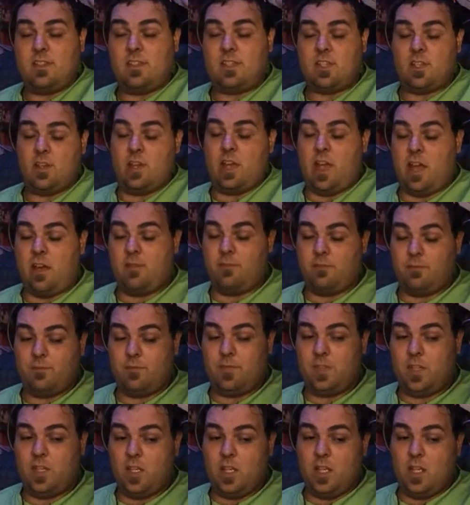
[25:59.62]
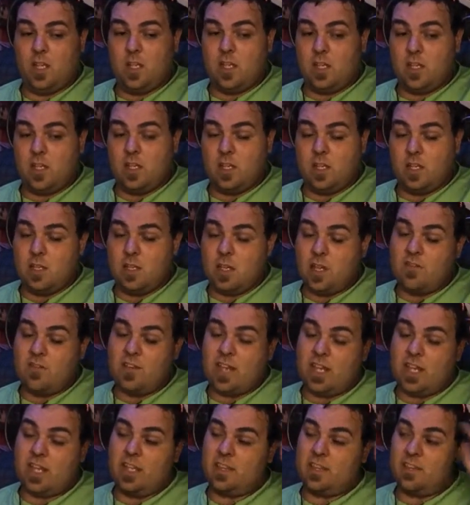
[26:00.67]
So yeah, if
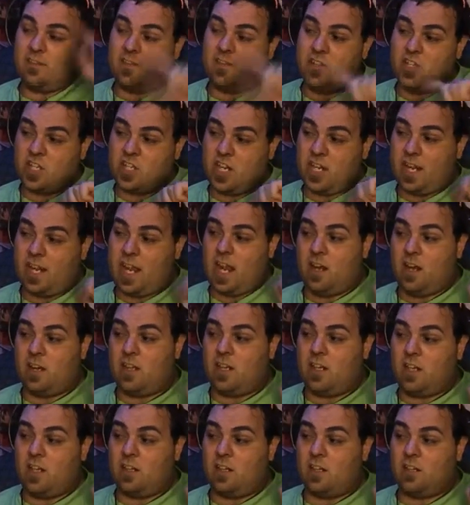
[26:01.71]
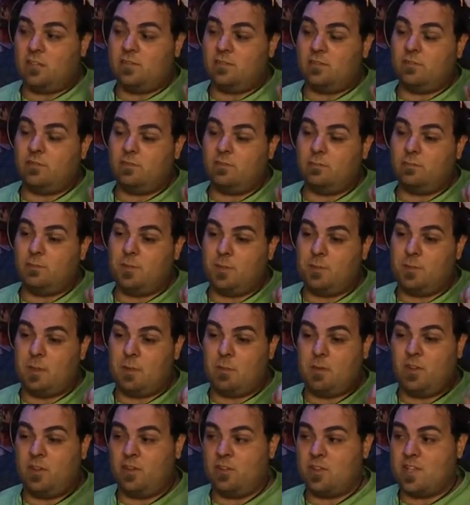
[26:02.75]
I get the fish tank out of here with my
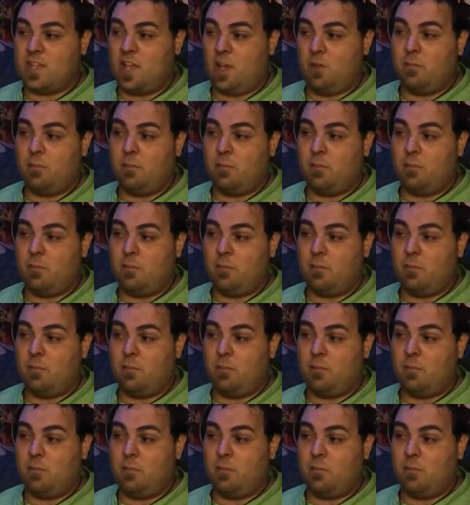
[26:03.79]
brother's